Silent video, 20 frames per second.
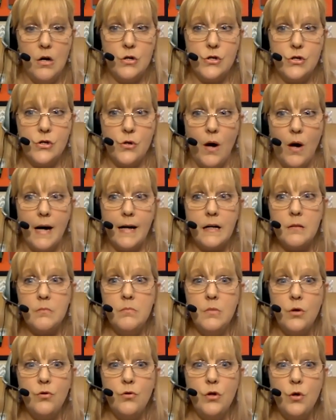So I
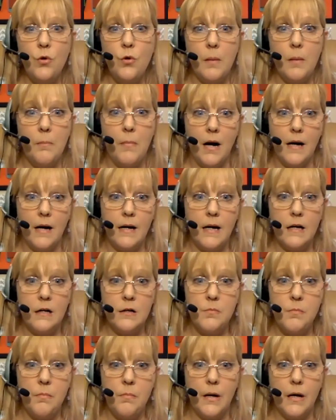can mute you on my
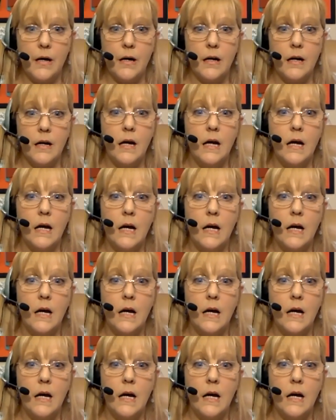end, but